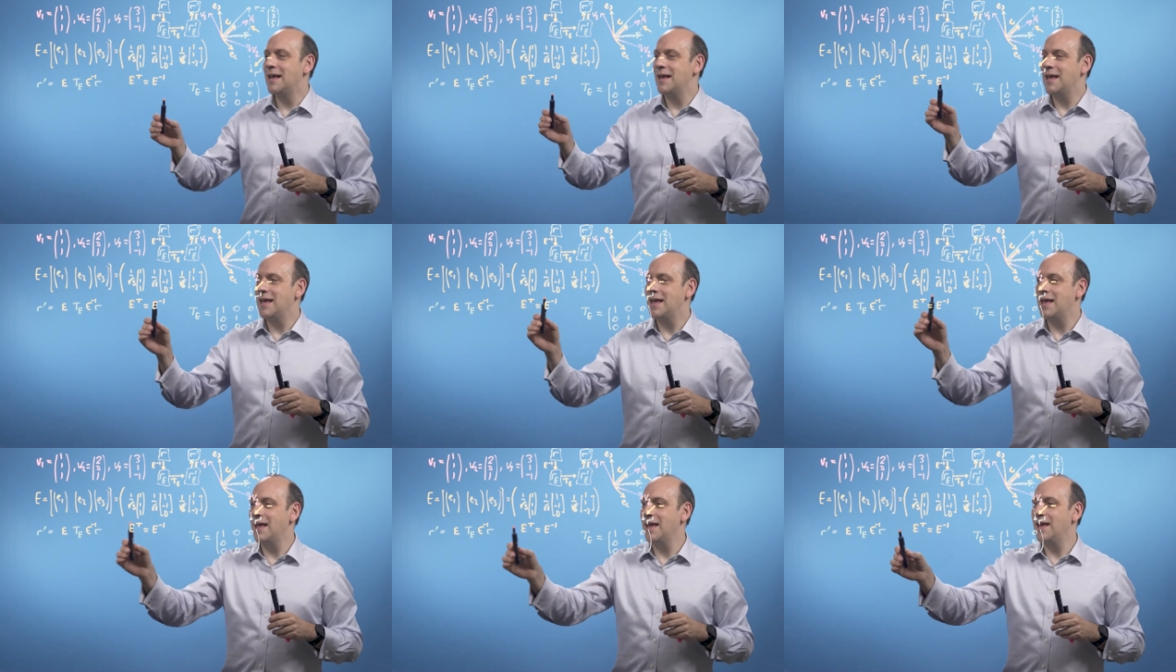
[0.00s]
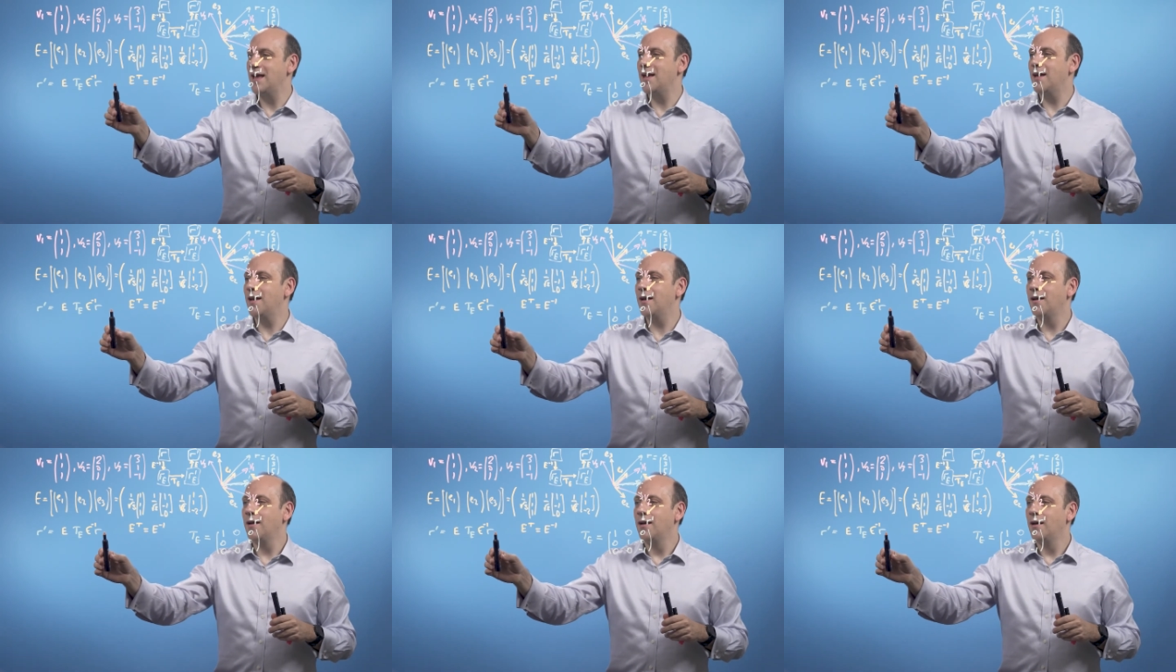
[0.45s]

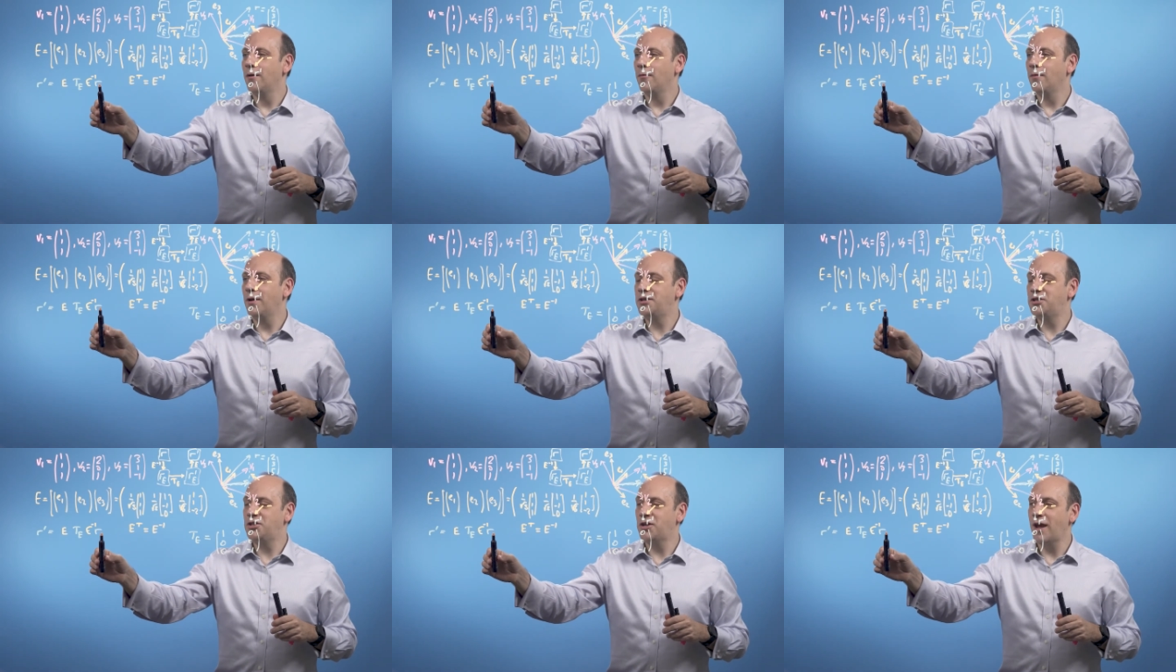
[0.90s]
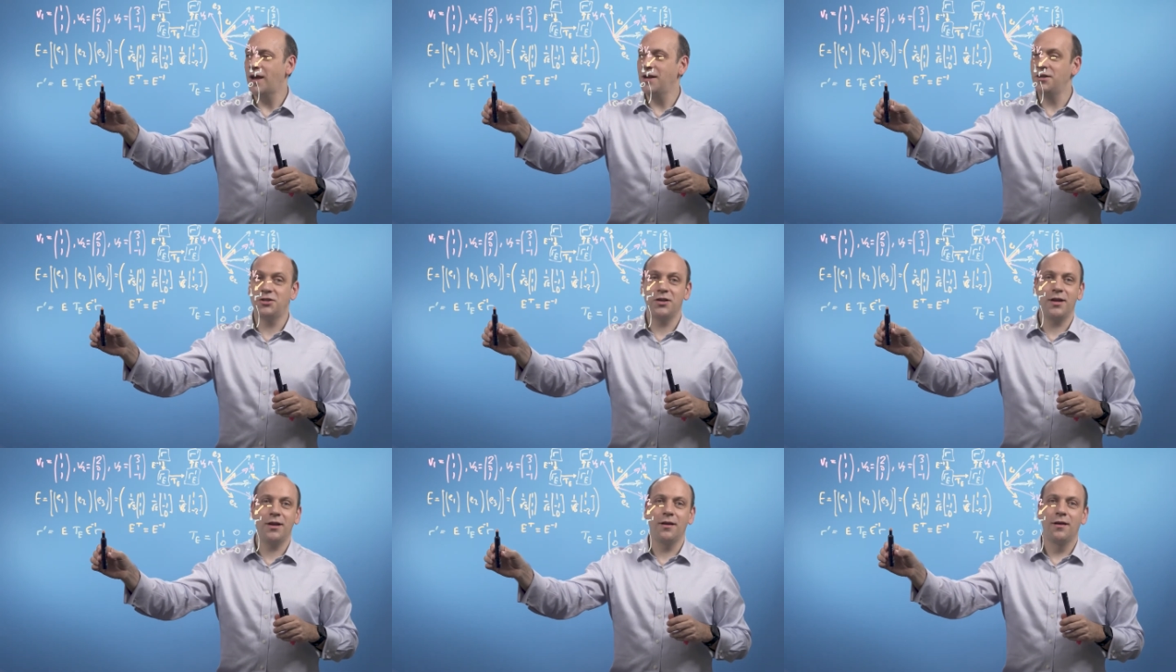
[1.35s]
here we're
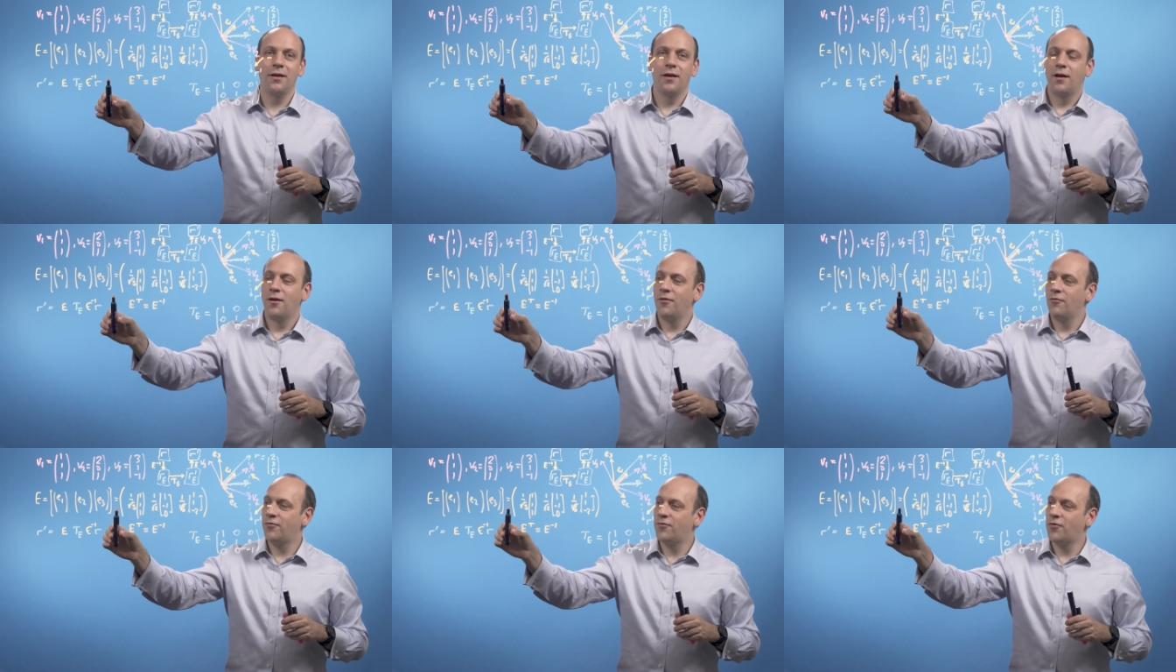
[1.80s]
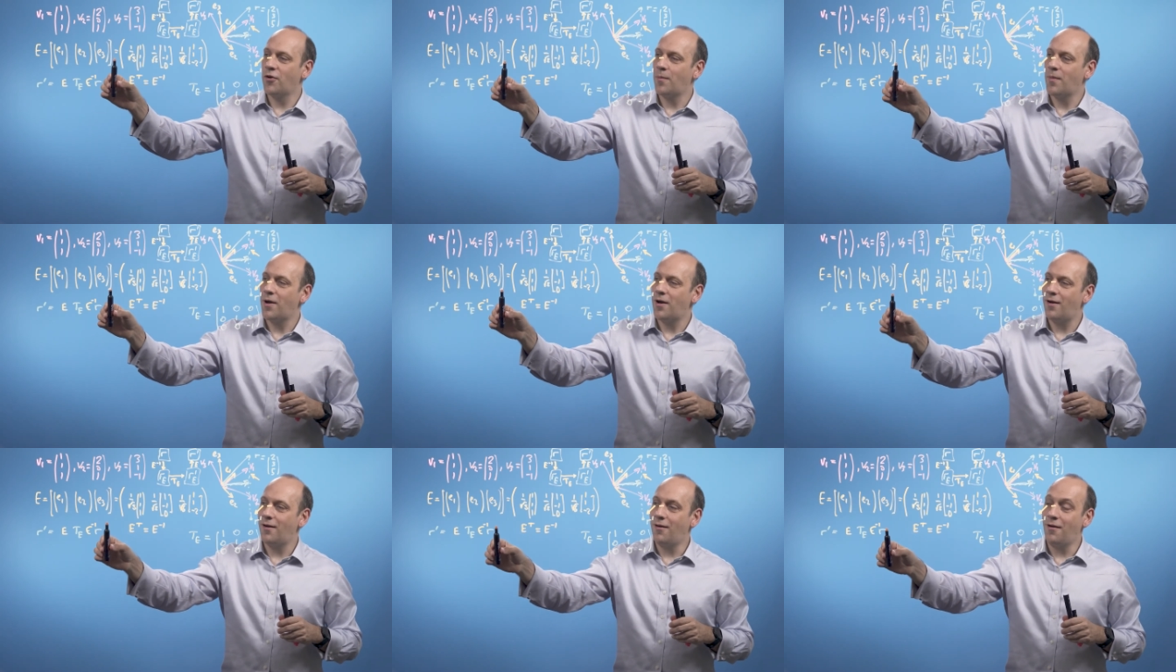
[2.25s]
changing
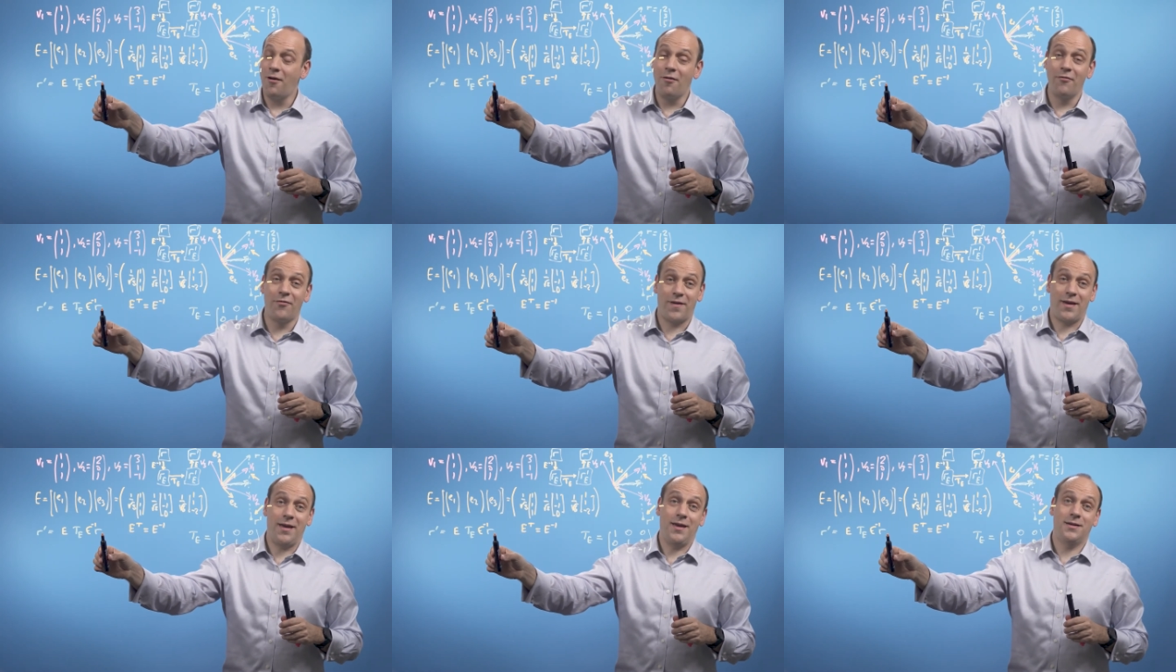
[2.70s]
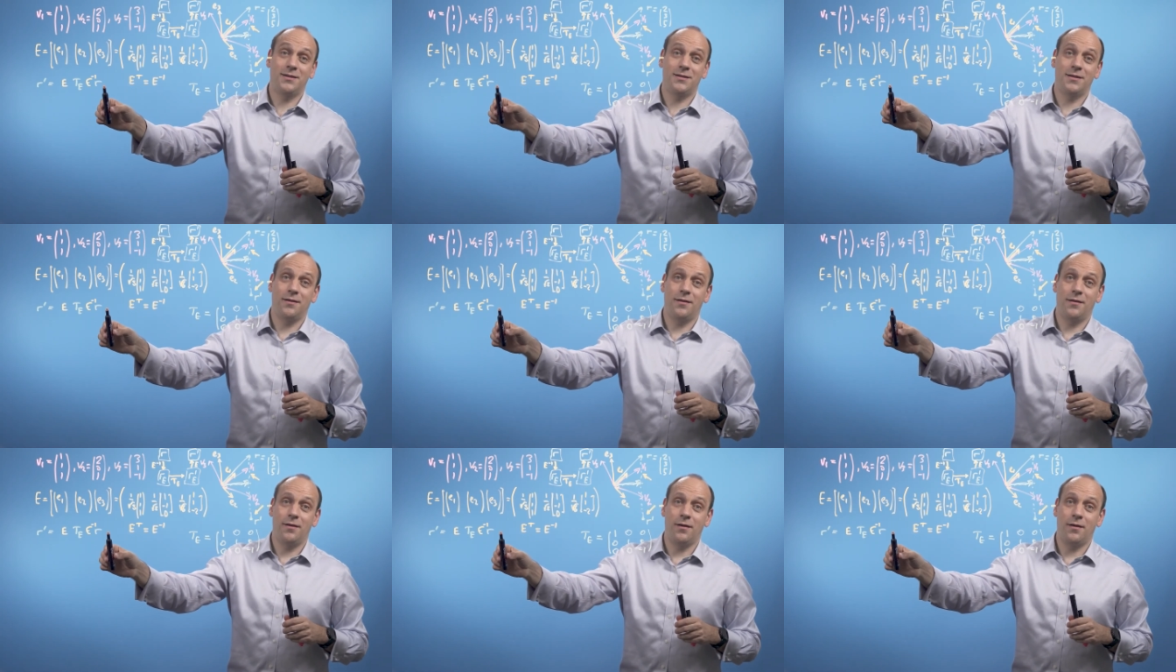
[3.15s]
from our
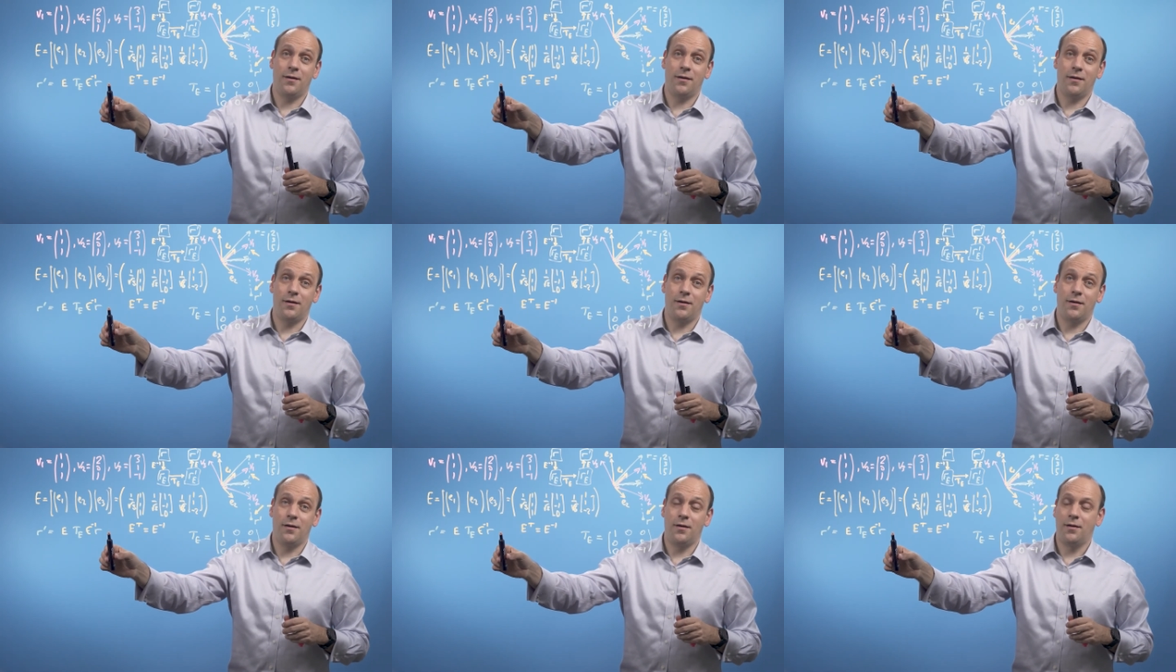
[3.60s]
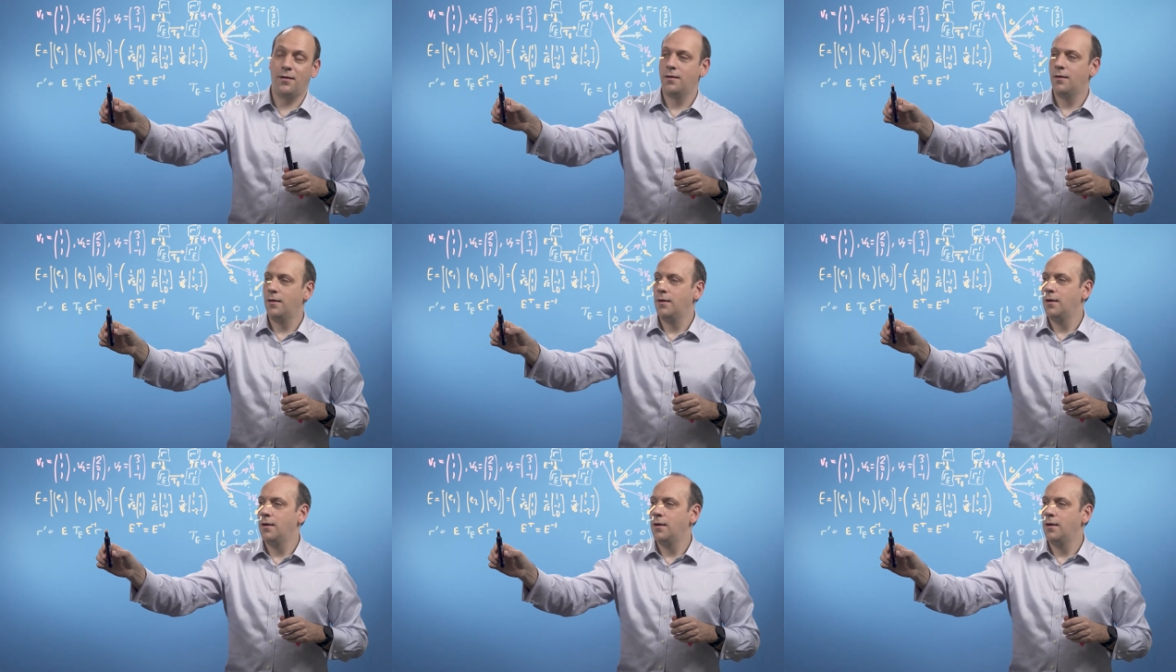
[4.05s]
vector R